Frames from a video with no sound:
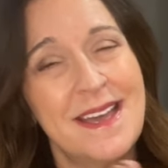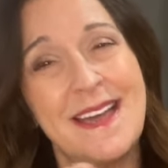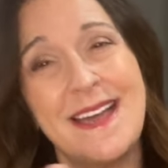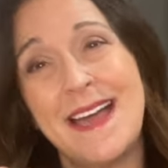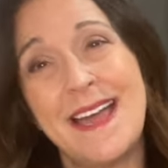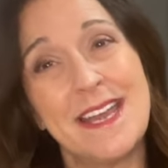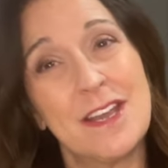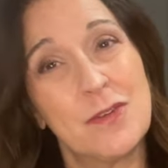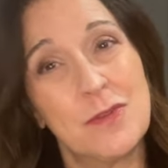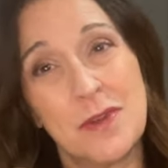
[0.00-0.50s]

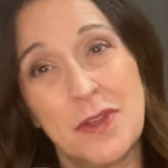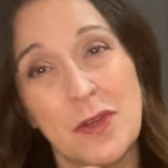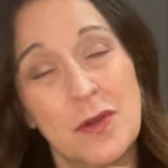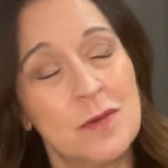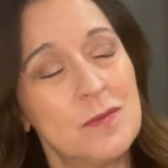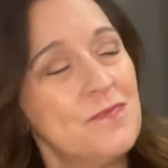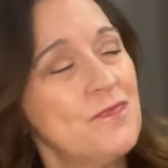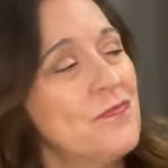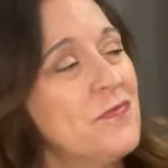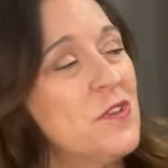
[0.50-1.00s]
I don't know,
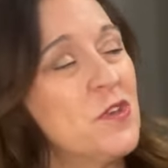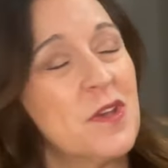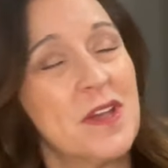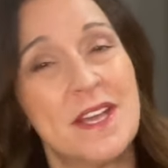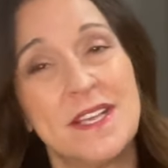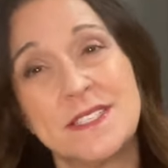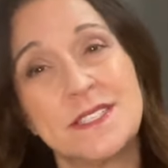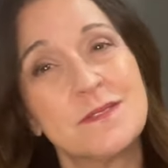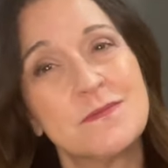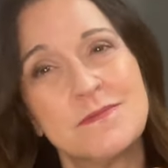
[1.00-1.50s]
you
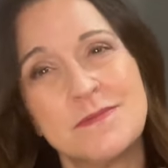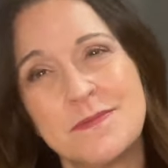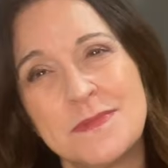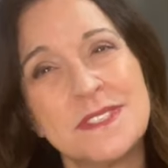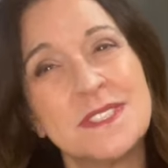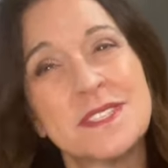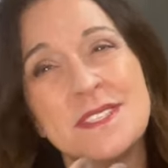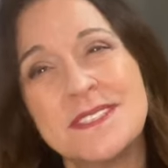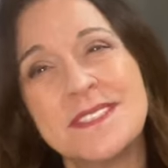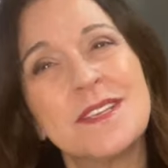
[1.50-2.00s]
guys,
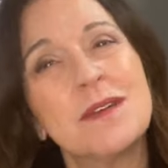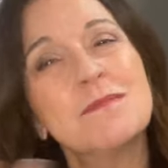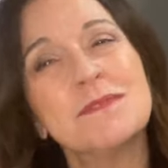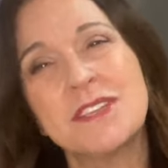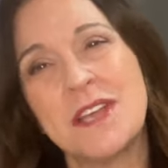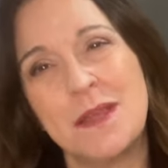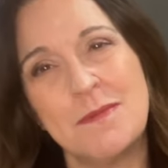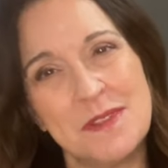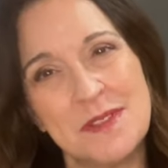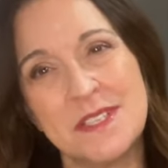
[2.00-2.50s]

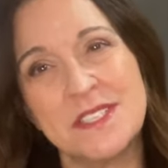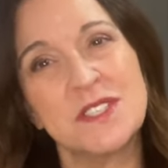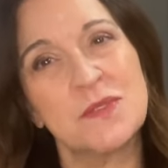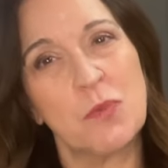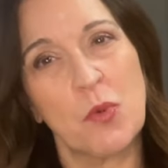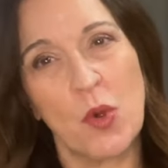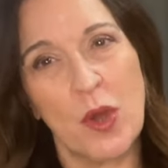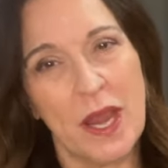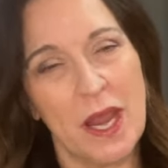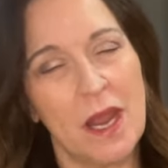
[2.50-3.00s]
sometime in the
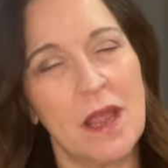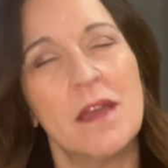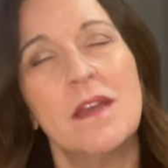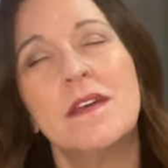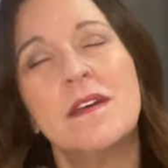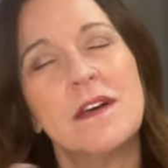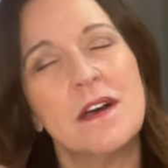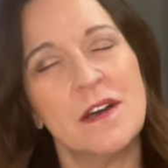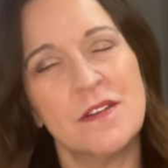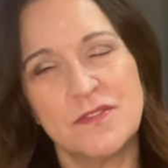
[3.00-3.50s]
spring
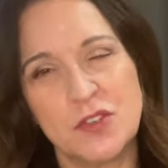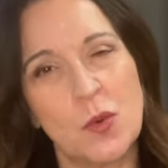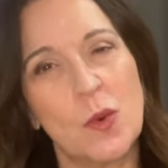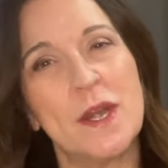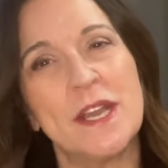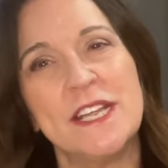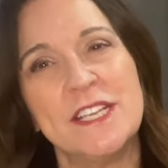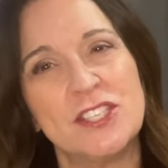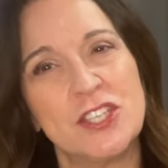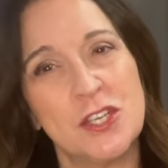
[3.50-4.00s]
of
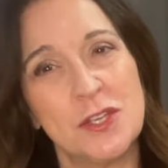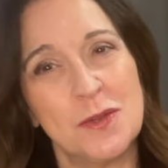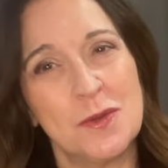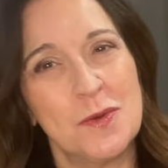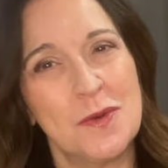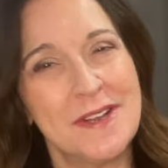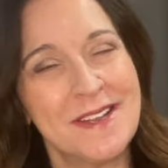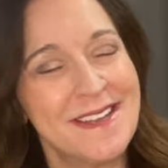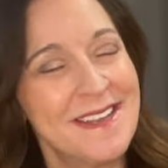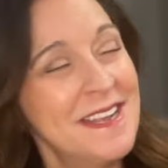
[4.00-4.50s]

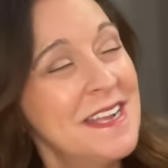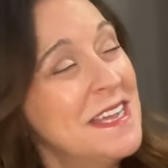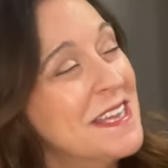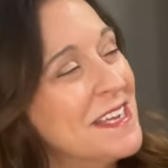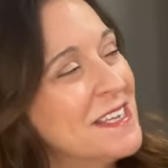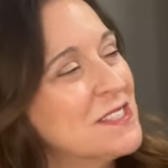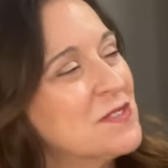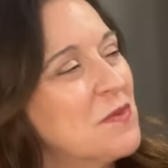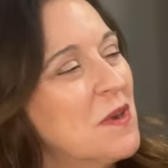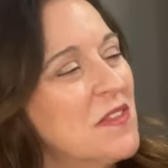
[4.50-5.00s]
twenty-two
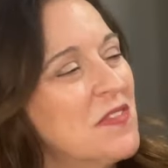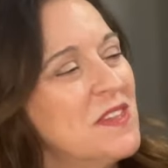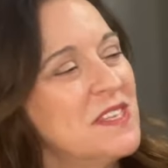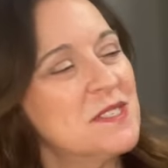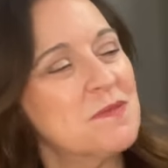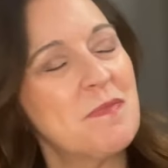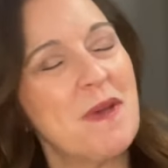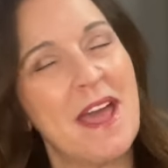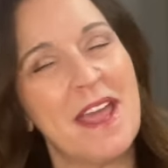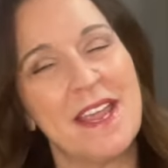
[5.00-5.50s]
is when
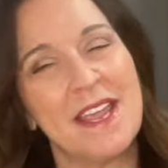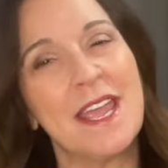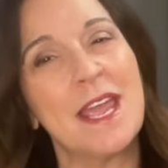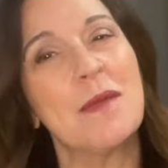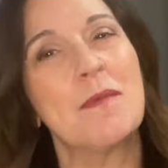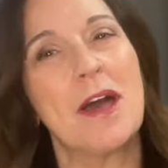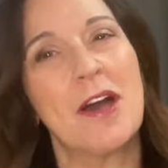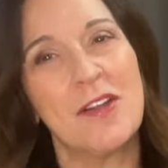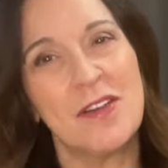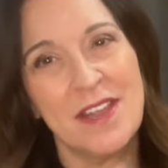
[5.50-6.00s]
this bag
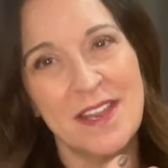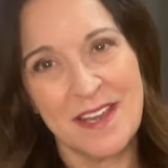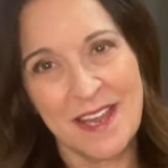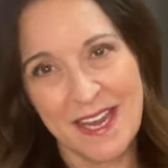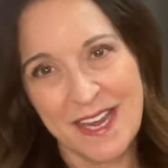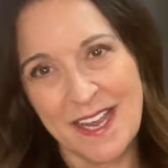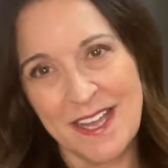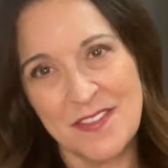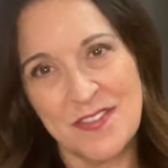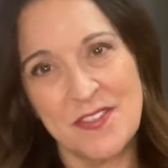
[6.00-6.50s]
came out, and I
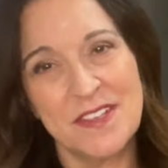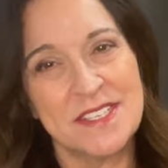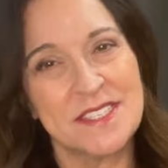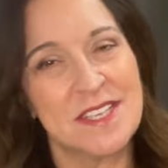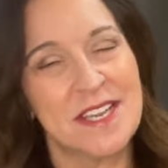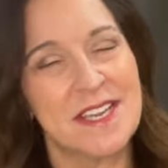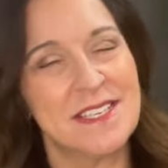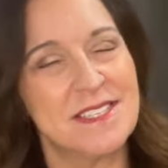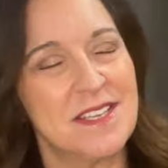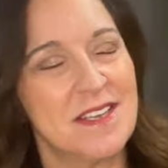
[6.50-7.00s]
got this,
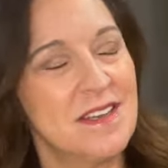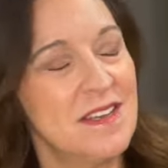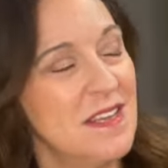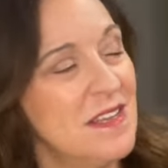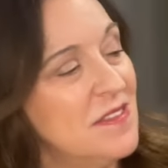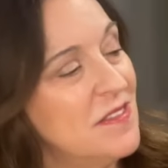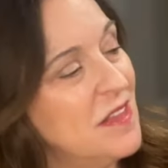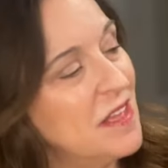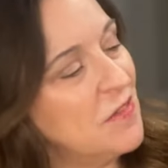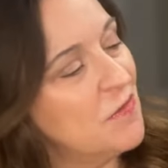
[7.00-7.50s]
like I said,
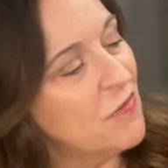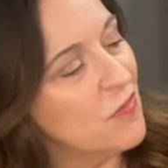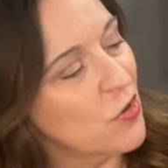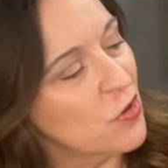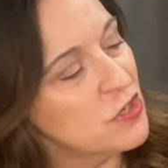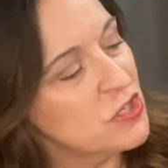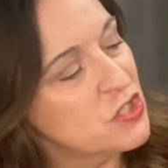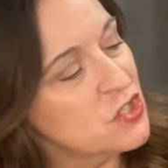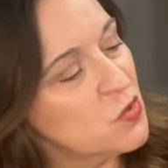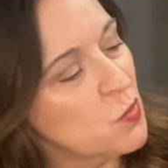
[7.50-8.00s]
in the
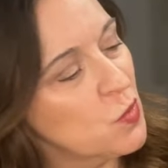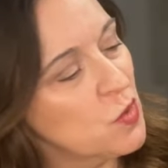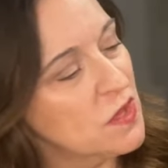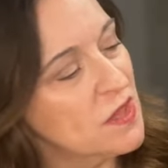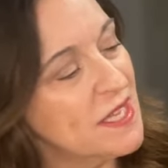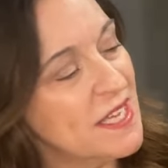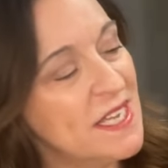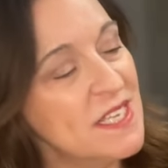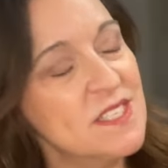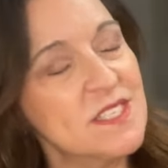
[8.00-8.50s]
first
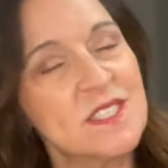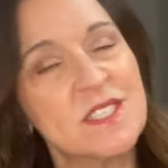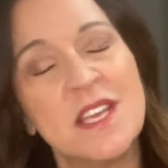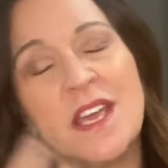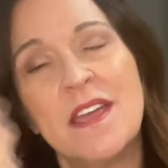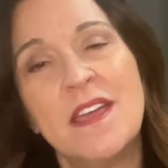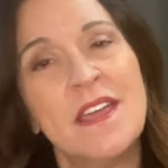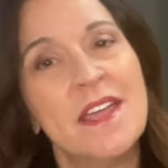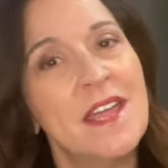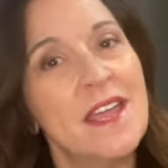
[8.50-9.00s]
release.
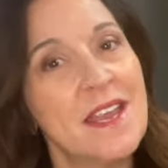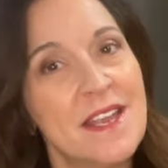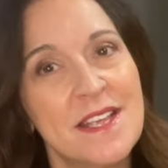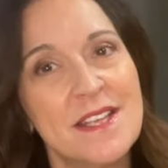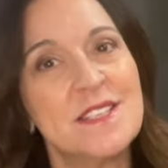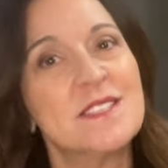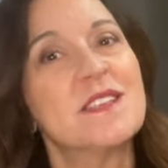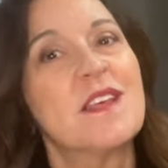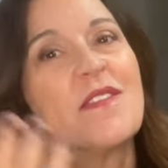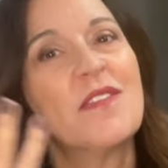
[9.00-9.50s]
It
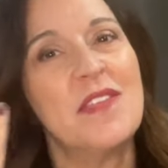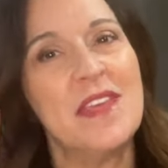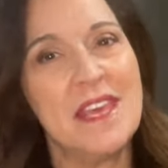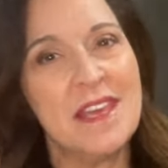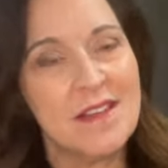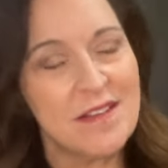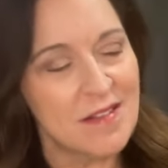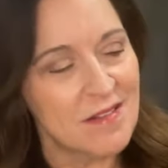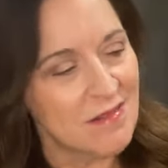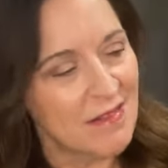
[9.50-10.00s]
is the
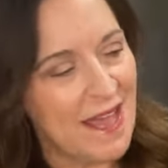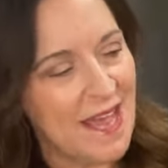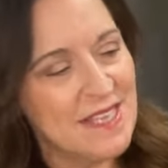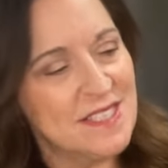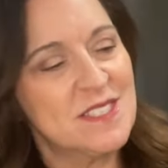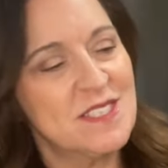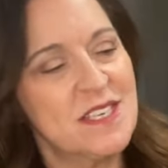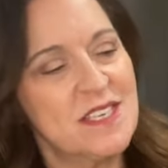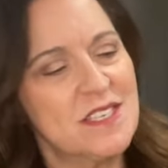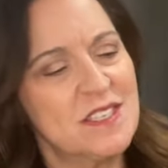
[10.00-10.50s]

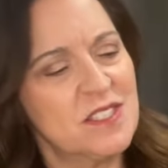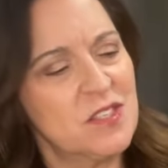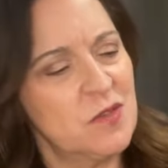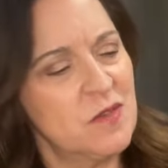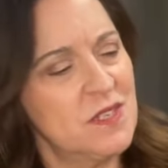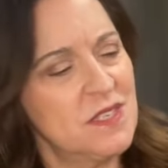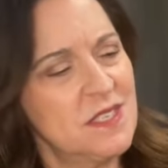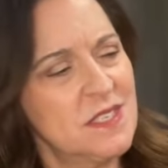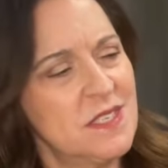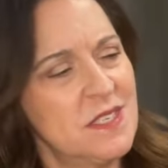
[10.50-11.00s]
classic, so this